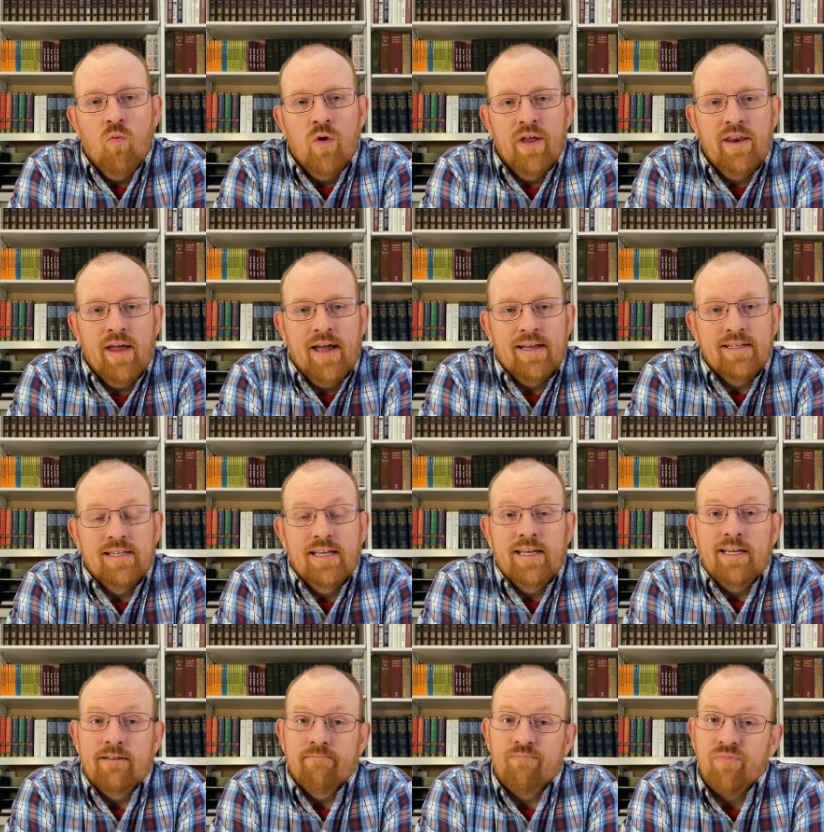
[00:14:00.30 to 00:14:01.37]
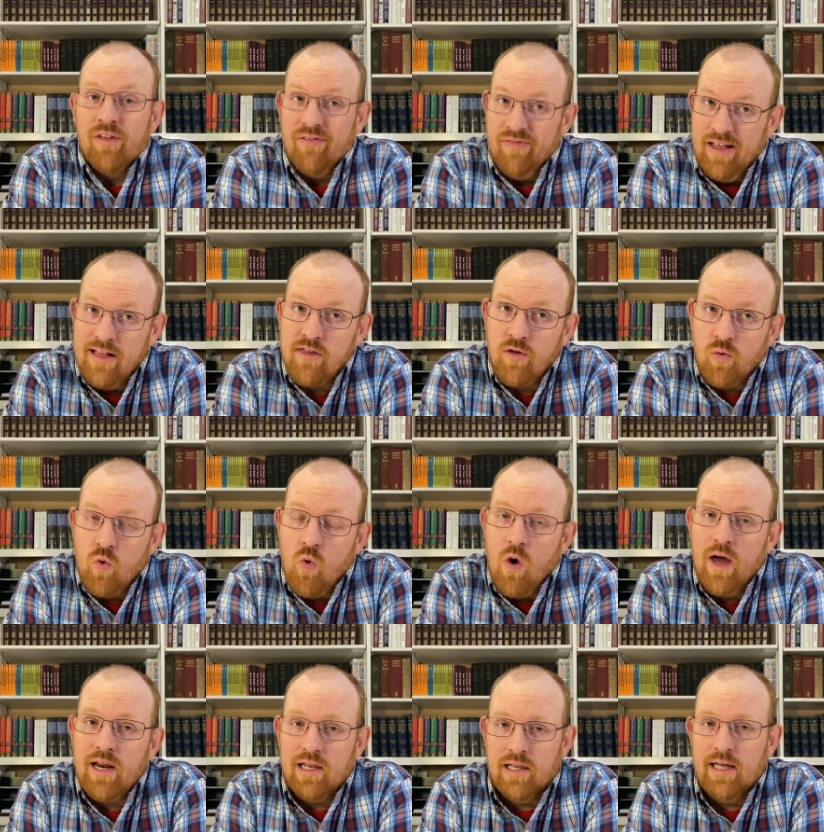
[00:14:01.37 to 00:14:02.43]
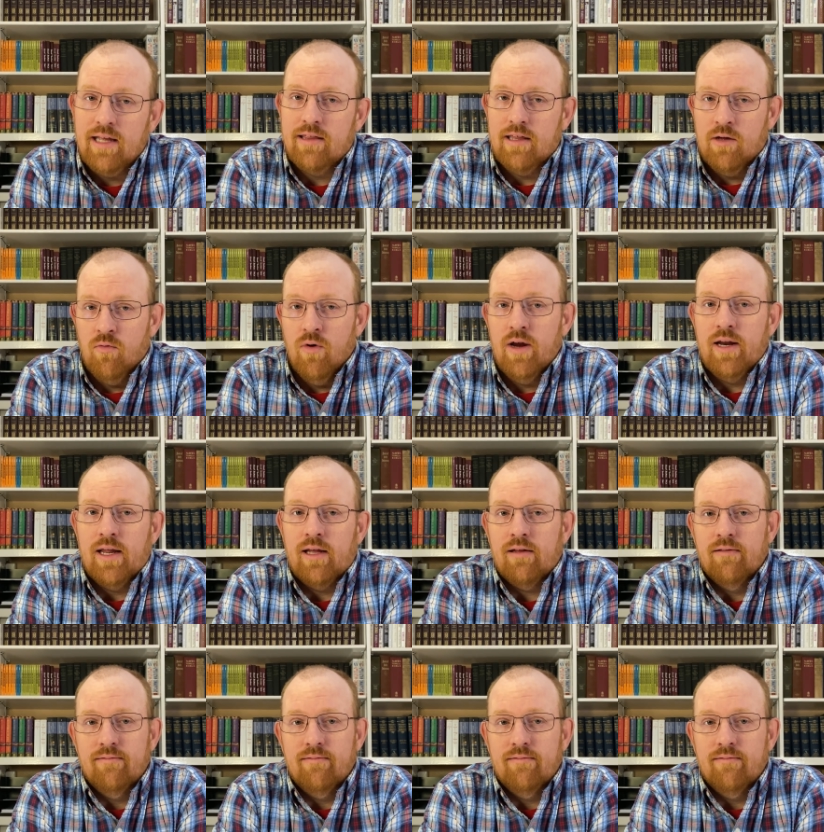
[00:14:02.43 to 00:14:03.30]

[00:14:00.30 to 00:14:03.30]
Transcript: 119, that's a, quite a lengthy reading.